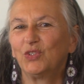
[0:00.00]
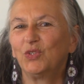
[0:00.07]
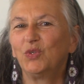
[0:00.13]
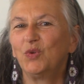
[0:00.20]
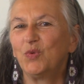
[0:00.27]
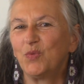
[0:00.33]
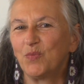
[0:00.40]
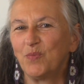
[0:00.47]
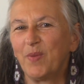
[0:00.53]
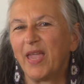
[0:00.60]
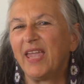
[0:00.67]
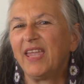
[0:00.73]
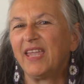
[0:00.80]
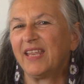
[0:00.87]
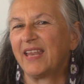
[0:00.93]
two
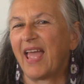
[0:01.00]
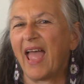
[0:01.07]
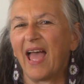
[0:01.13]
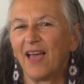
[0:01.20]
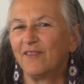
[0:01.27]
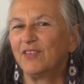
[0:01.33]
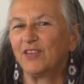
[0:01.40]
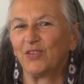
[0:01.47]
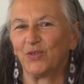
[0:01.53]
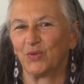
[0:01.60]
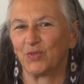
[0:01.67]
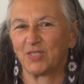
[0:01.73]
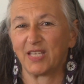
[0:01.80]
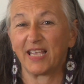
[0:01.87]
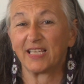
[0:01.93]
main
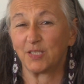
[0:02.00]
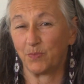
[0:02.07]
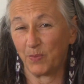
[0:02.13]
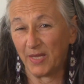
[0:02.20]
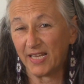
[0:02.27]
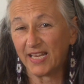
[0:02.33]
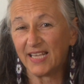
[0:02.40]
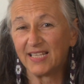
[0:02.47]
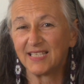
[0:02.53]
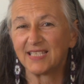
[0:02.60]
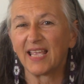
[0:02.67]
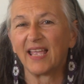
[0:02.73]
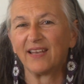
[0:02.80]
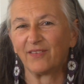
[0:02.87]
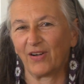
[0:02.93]
avenues,
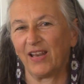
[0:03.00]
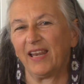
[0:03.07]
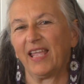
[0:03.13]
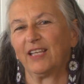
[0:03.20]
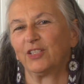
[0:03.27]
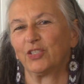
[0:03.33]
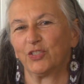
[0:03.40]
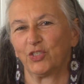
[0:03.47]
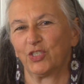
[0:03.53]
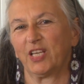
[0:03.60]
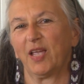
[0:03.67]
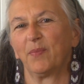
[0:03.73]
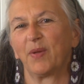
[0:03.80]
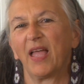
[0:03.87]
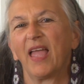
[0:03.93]
experience and
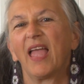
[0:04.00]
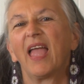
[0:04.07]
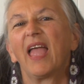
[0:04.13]
relationship.